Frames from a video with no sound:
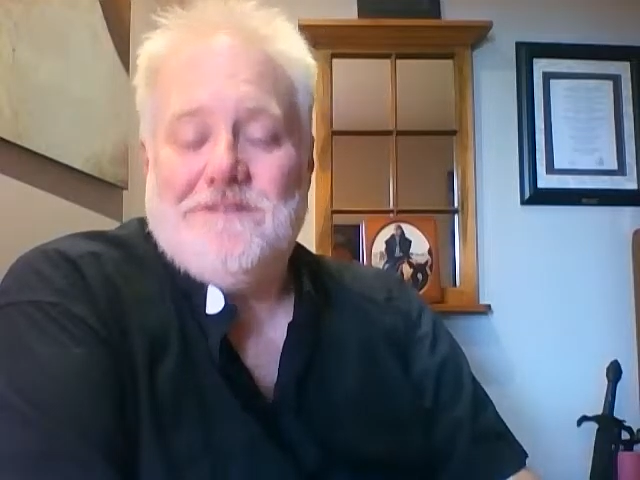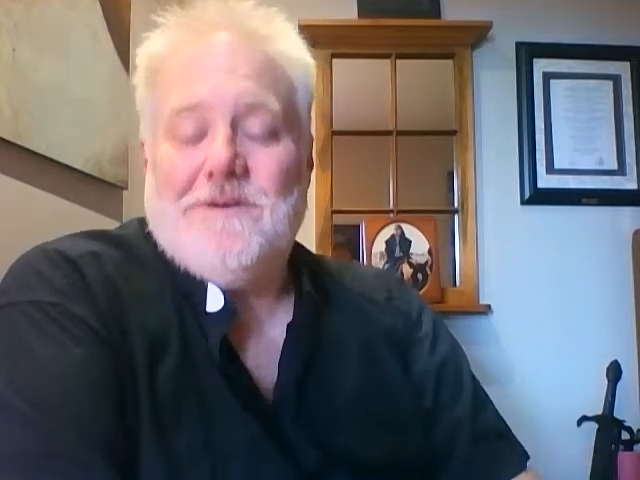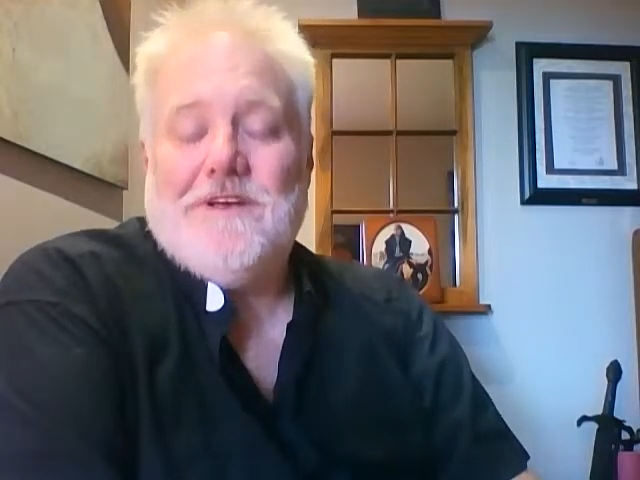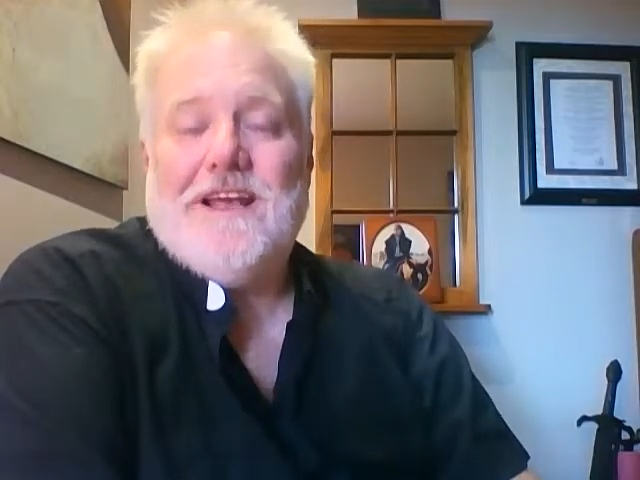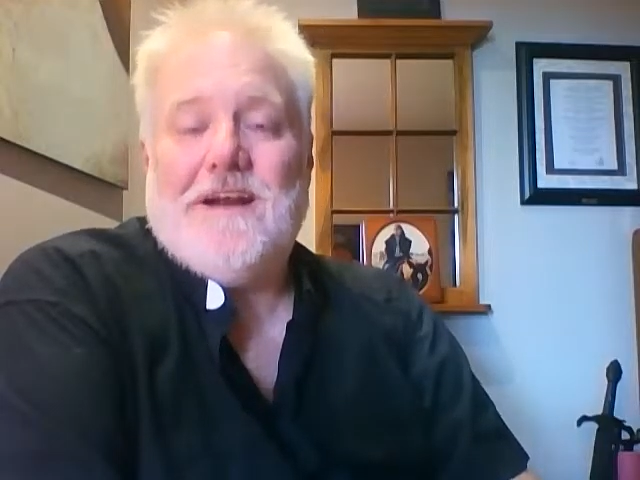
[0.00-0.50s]
You
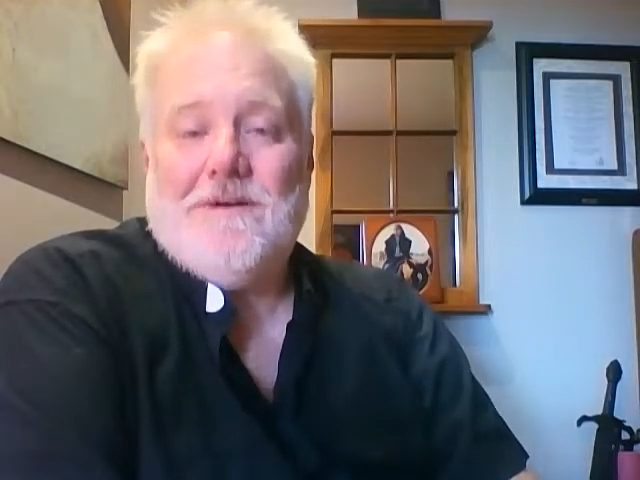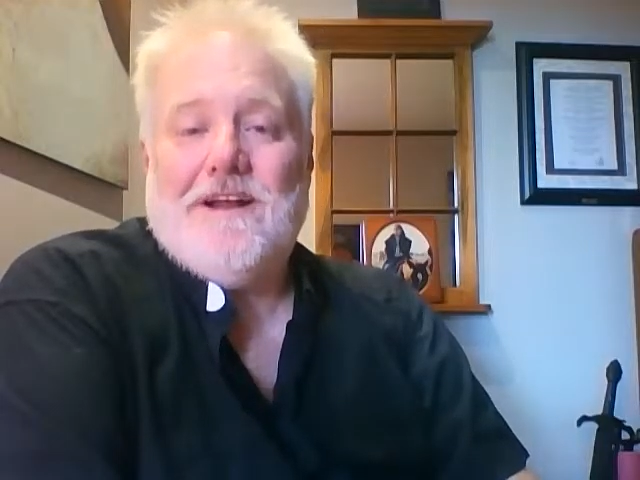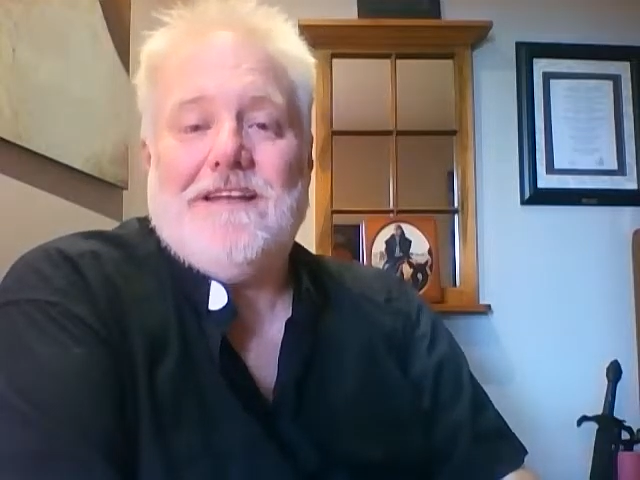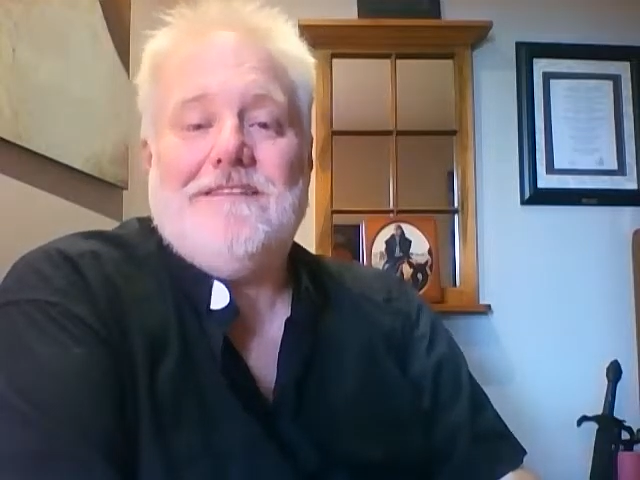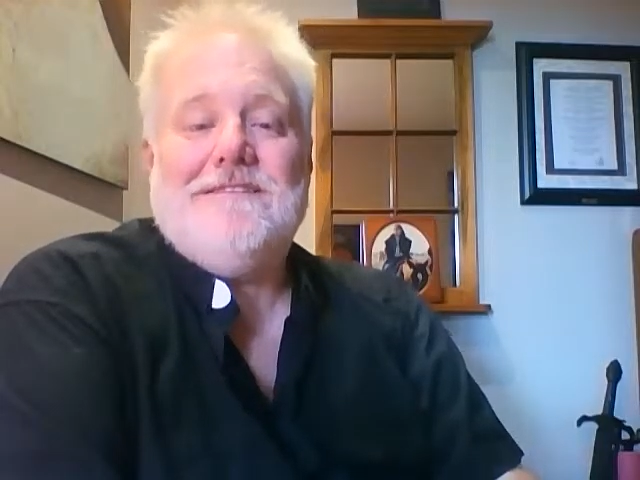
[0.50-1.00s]
can get
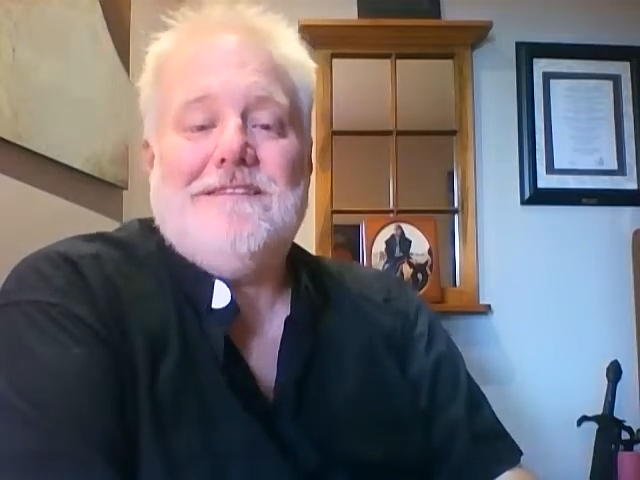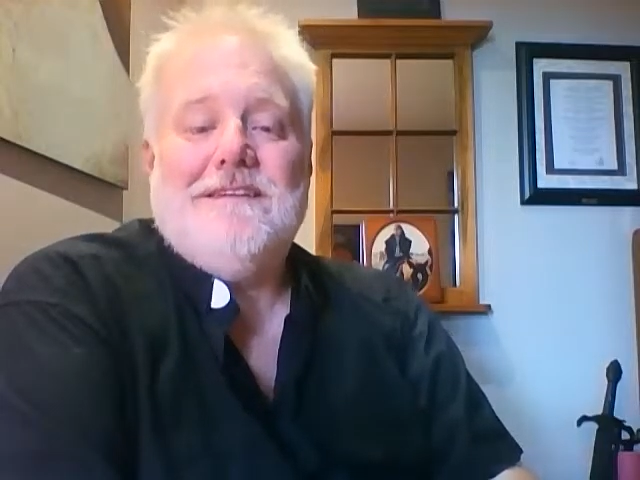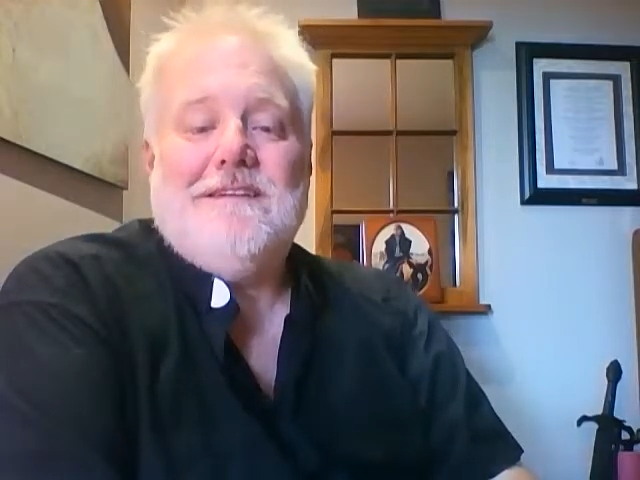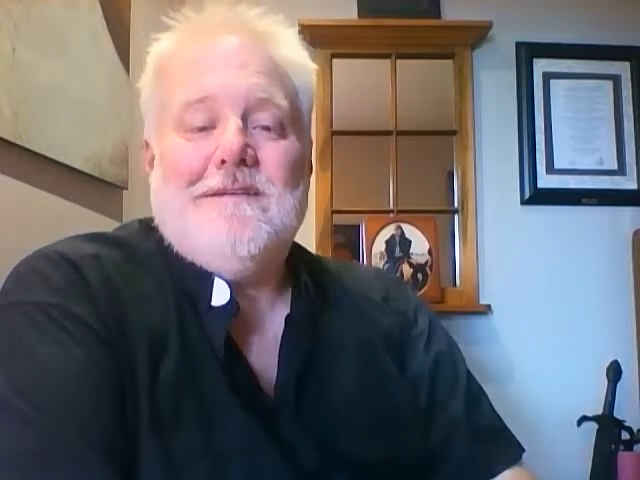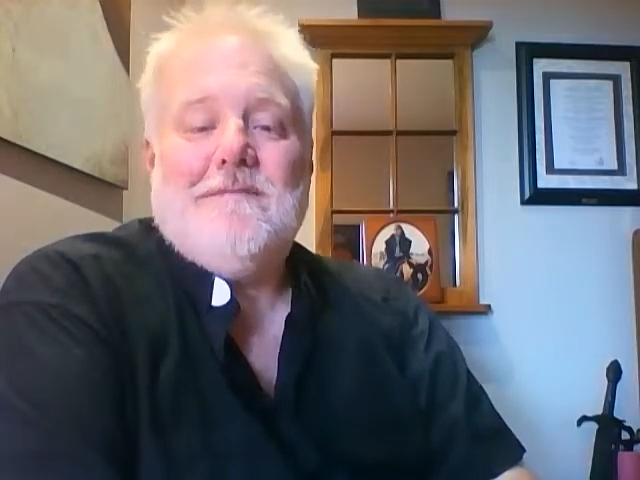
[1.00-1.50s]
ready.
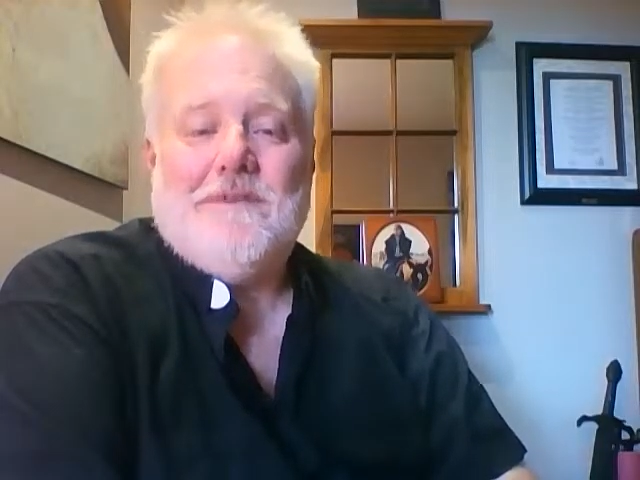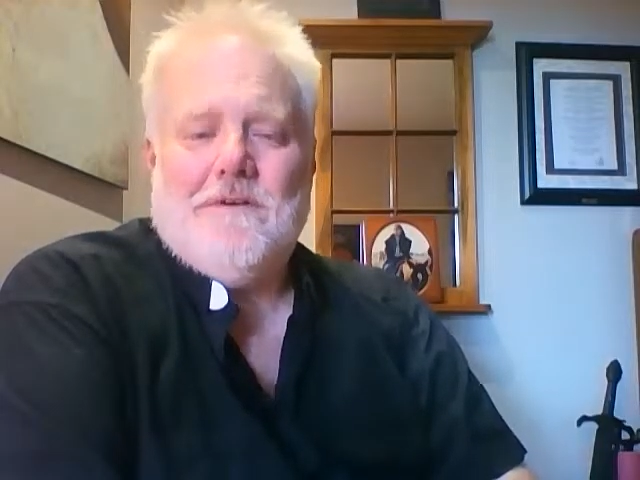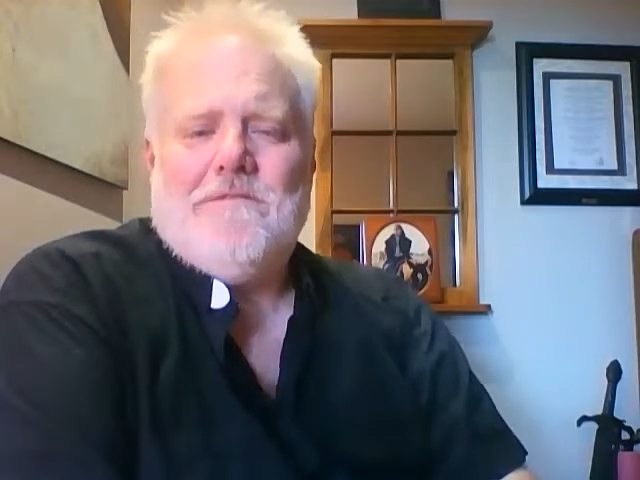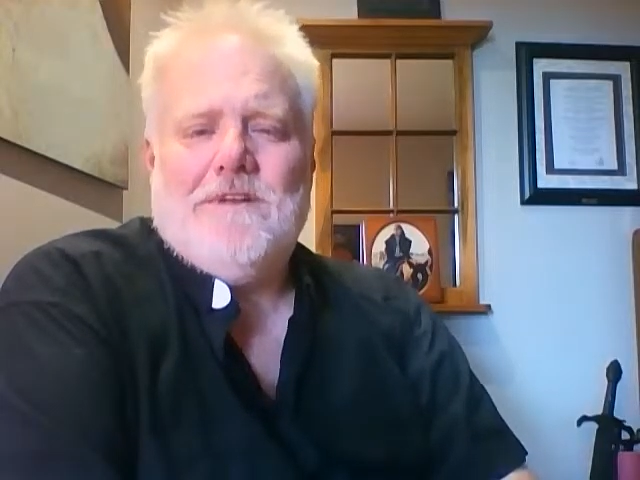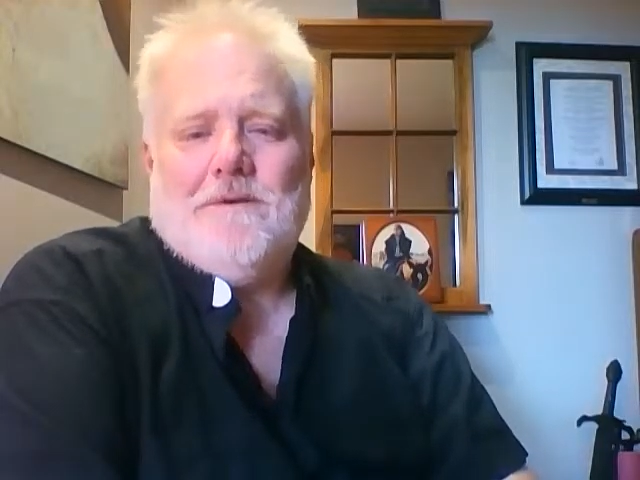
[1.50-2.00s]
But hopefully,